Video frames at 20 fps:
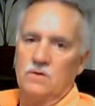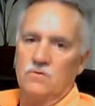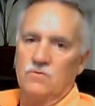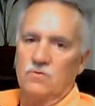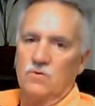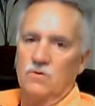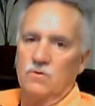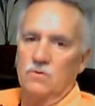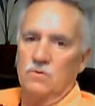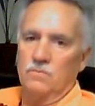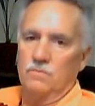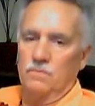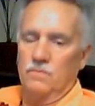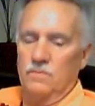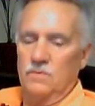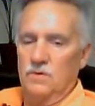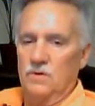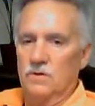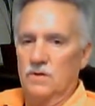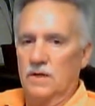So
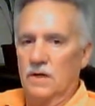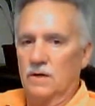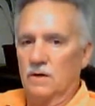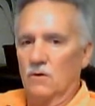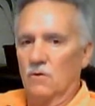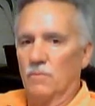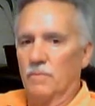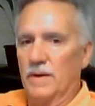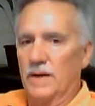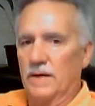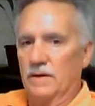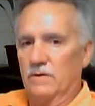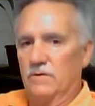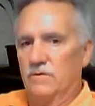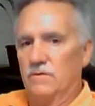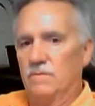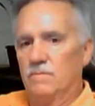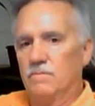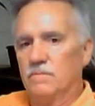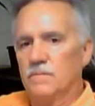you got to go
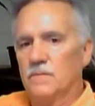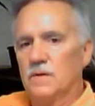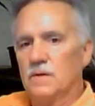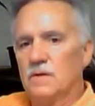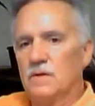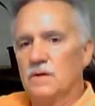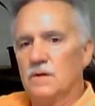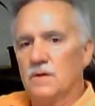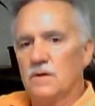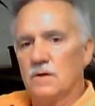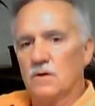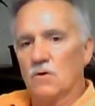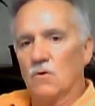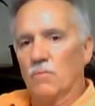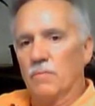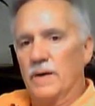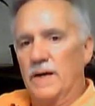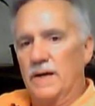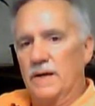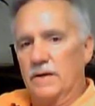
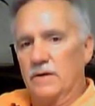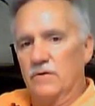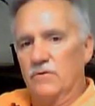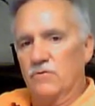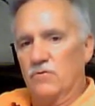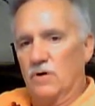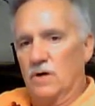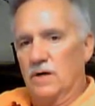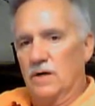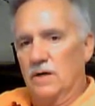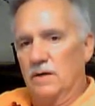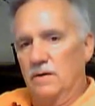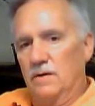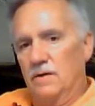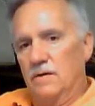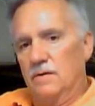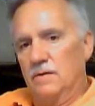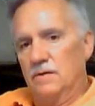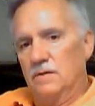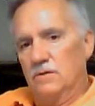back and try
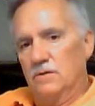it.